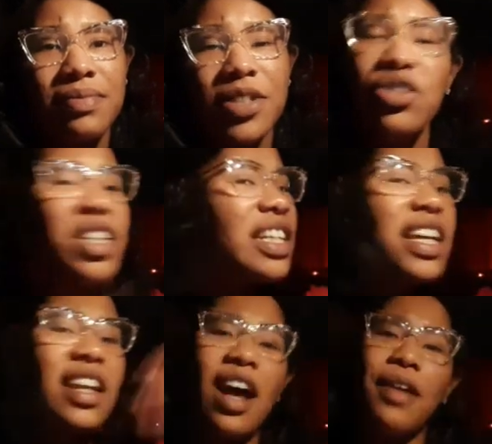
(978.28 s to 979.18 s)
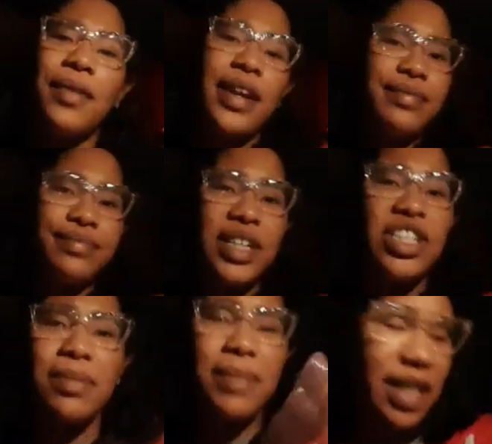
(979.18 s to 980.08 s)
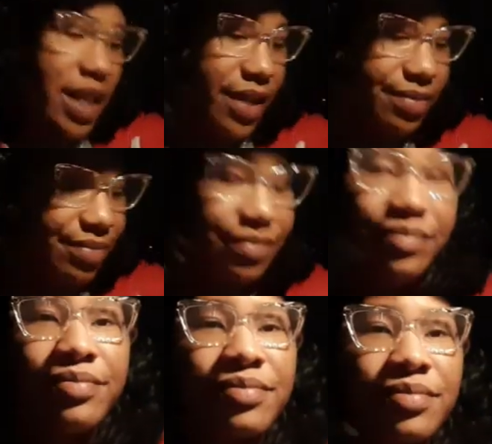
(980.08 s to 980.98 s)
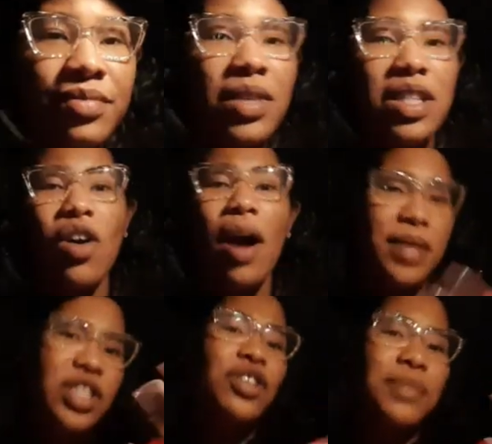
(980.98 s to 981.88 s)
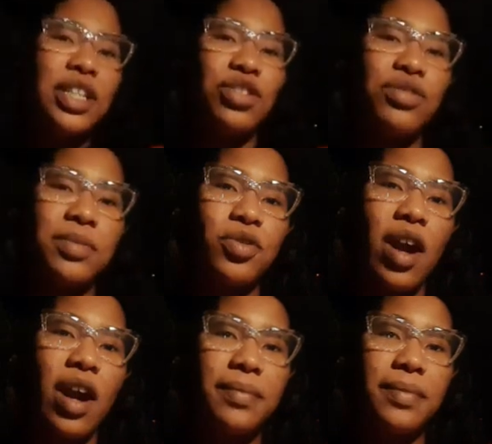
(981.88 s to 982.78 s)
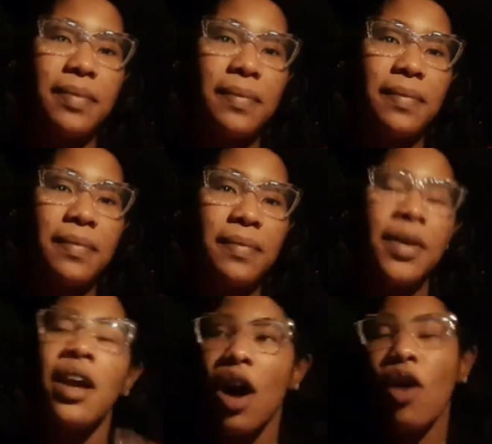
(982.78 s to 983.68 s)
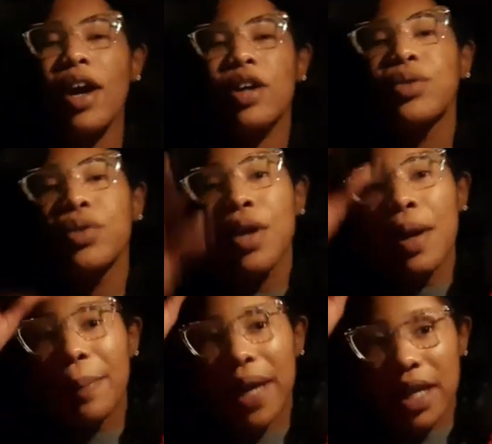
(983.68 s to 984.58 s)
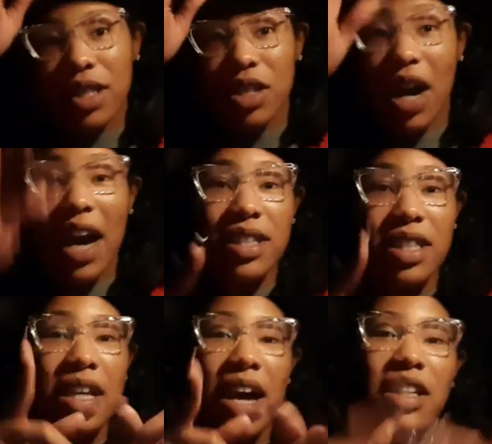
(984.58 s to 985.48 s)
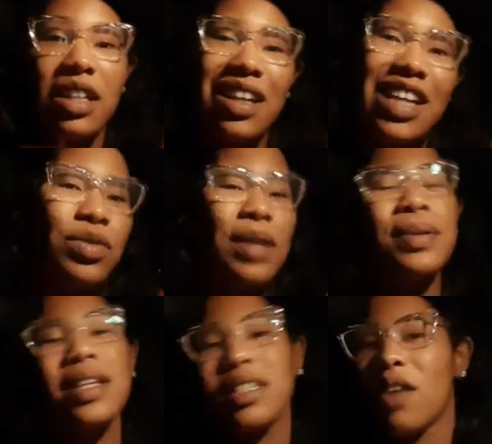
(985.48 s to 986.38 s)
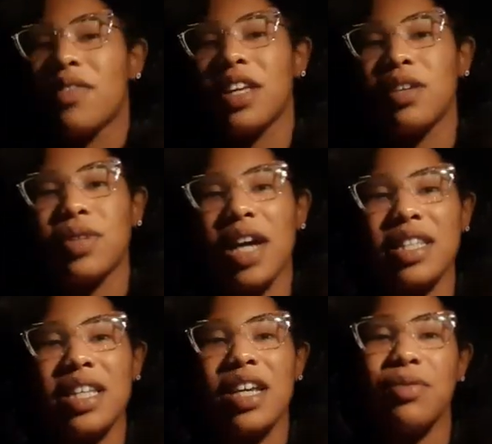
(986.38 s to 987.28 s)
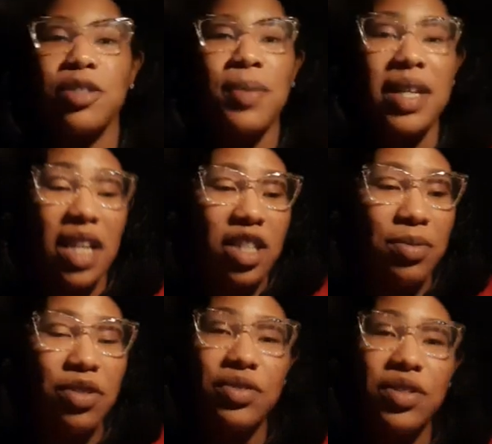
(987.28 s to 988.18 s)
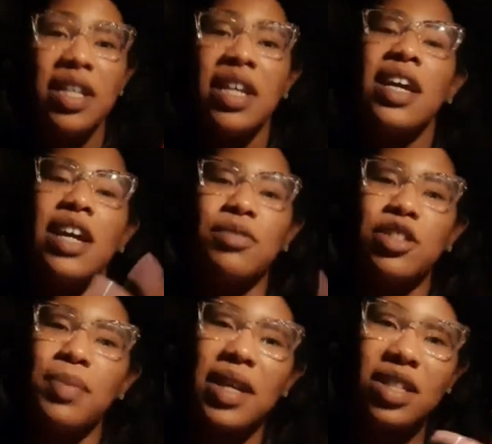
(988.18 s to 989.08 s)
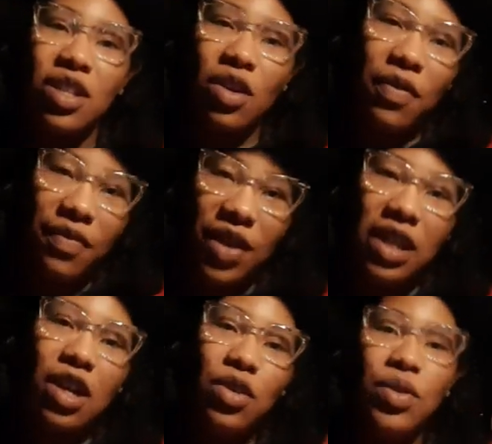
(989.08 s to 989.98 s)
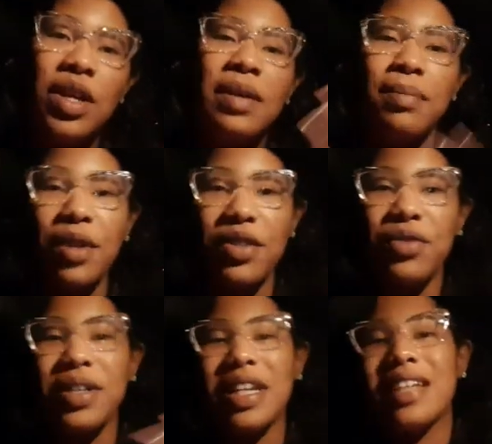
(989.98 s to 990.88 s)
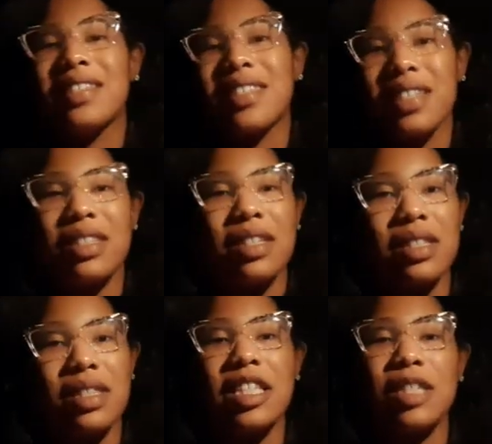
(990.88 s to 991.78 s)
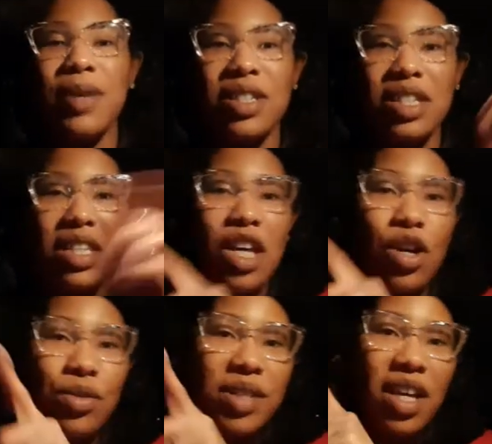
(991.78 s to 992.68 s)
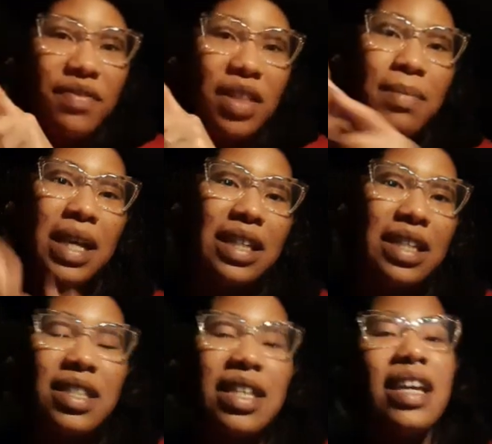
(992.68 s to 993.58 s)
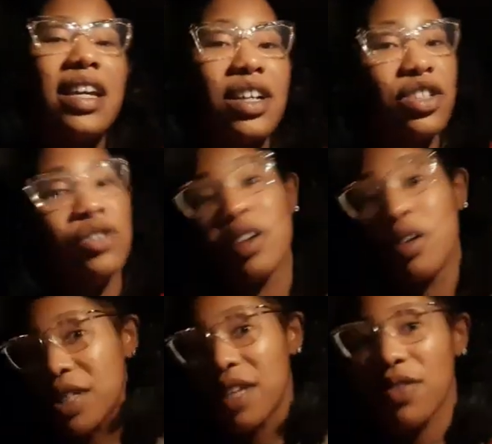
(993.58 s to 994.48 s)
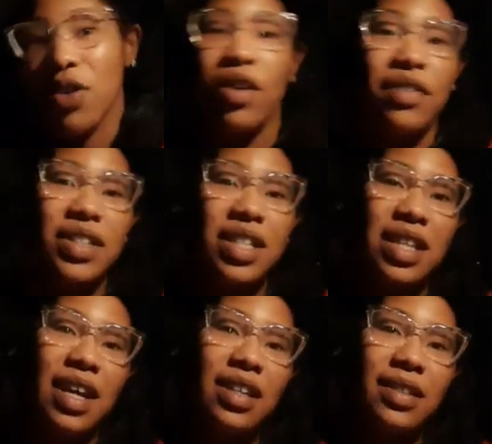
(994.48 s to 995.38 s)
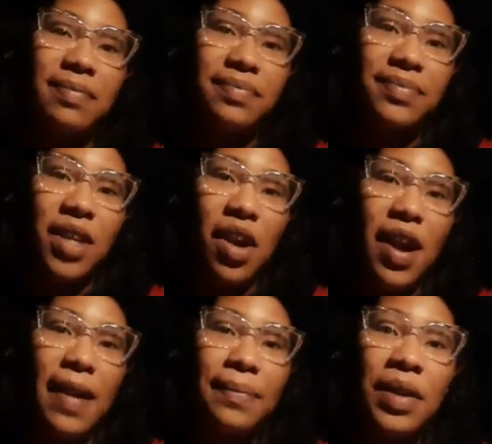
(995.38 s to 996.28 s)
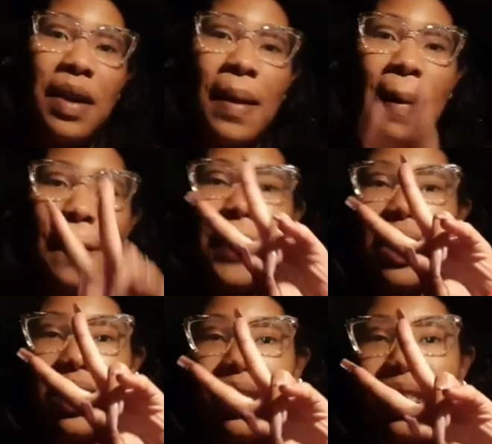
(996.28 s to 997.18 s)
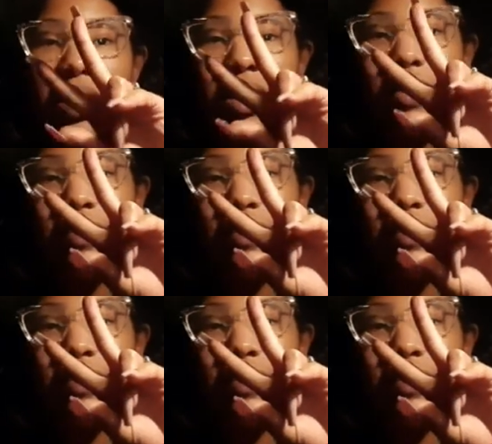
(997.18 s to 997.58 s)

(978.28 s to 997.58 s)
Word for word: You should have did it already. It should have been done. So I'm assuming that you subscribe. Okay, cool. Bet. So I'll see y'all in the next one. And please don't forget what I said. Respect entrepreneurs and respect your fellow brethren and sisters, especially those of the melanin skin, because you know it's even harder for us out here. All right? Peace.